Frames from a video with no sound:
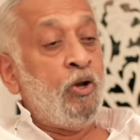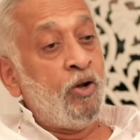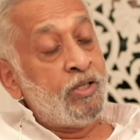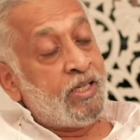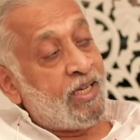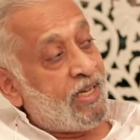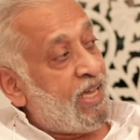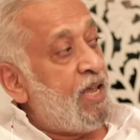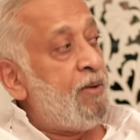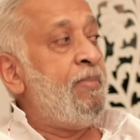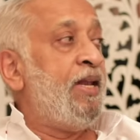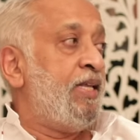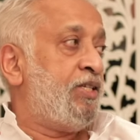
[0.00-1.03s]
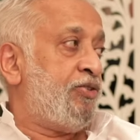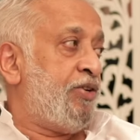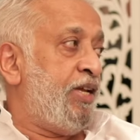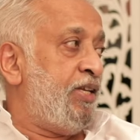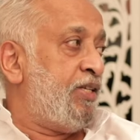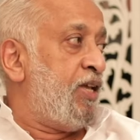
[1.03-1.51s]
Because key
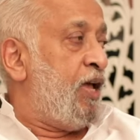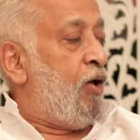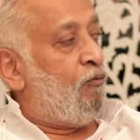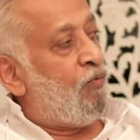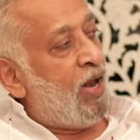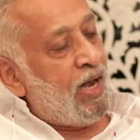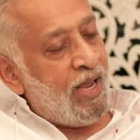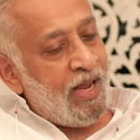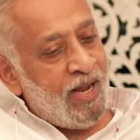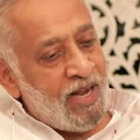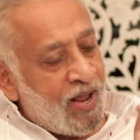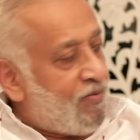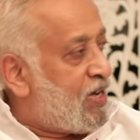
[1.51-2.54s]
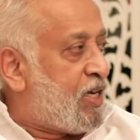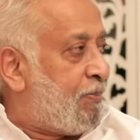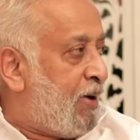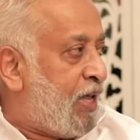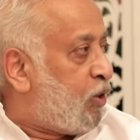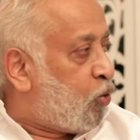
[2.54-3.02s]
ministries will
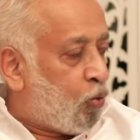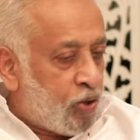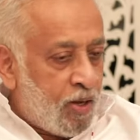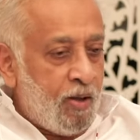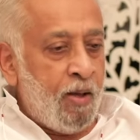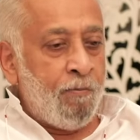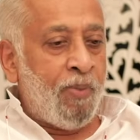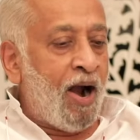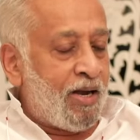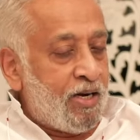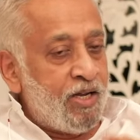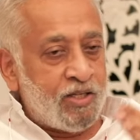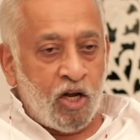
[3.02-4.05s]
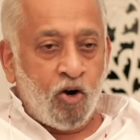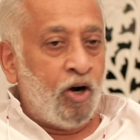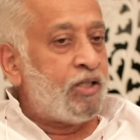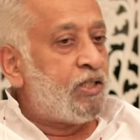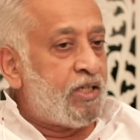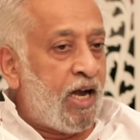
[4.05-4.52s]
inevitably, though the partners are
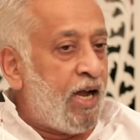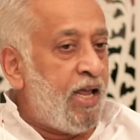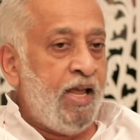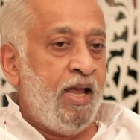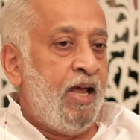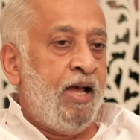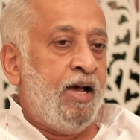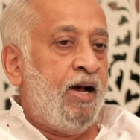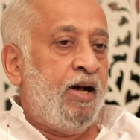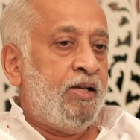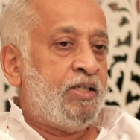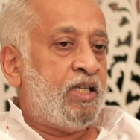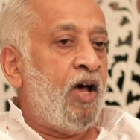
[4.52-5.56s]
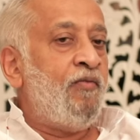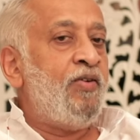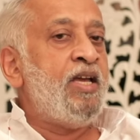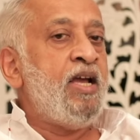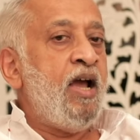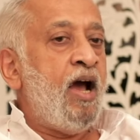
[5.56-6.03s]
constantly
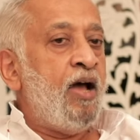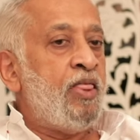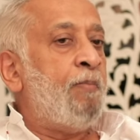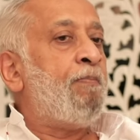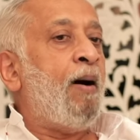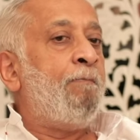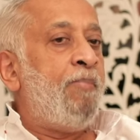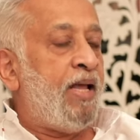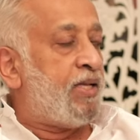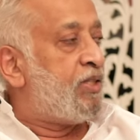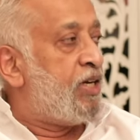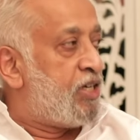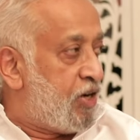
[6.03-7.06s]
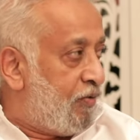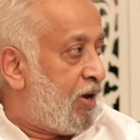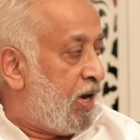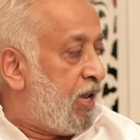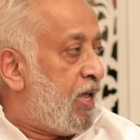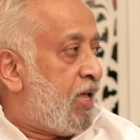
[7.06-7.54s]
serving the public the
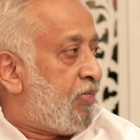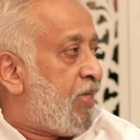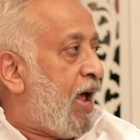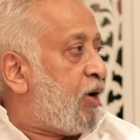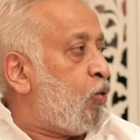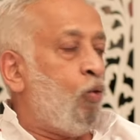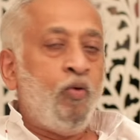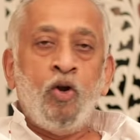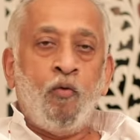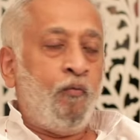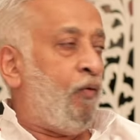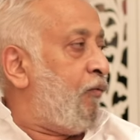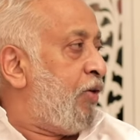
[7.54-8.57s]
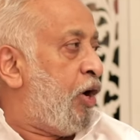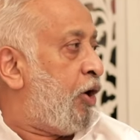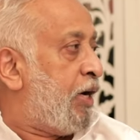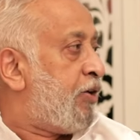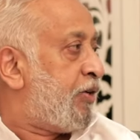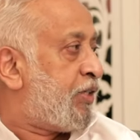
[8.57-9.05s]
drivel that, oh, you know, we're
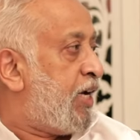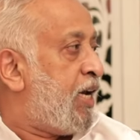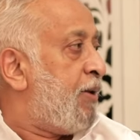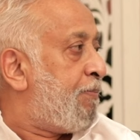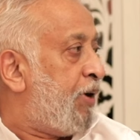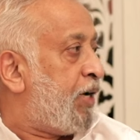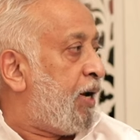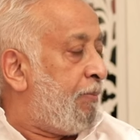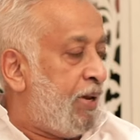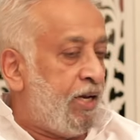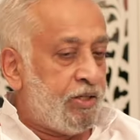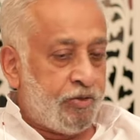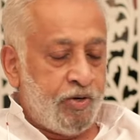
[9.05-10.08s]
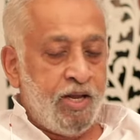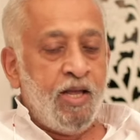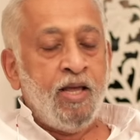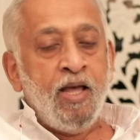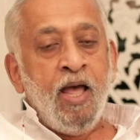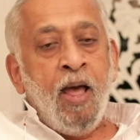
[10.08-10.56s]
not interested in any particular ministry,
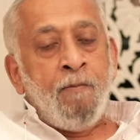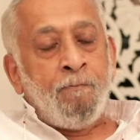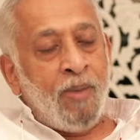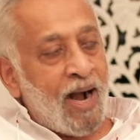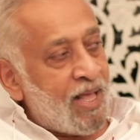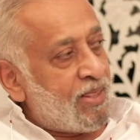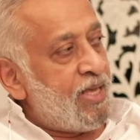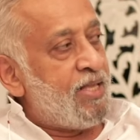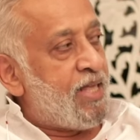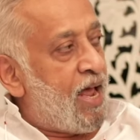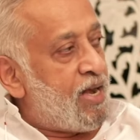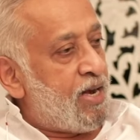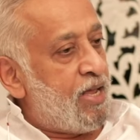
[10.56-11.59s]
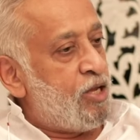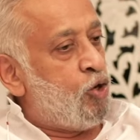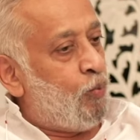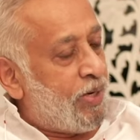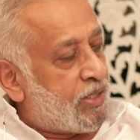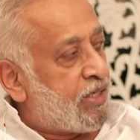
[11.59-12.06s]
but I think that
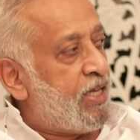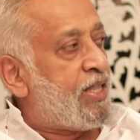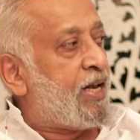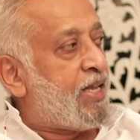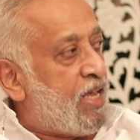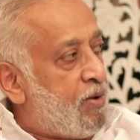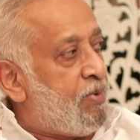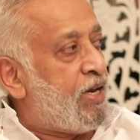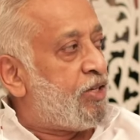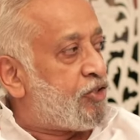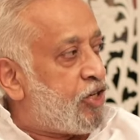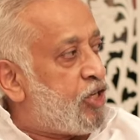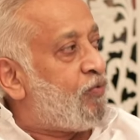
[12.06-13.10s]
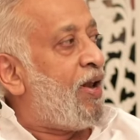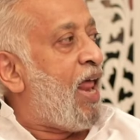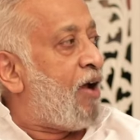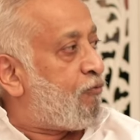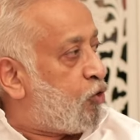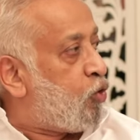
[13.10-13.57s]
you will see that key ministries will
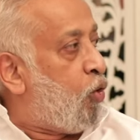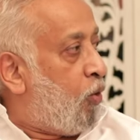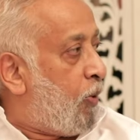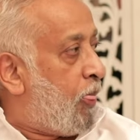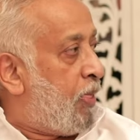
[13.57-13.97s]
have to go.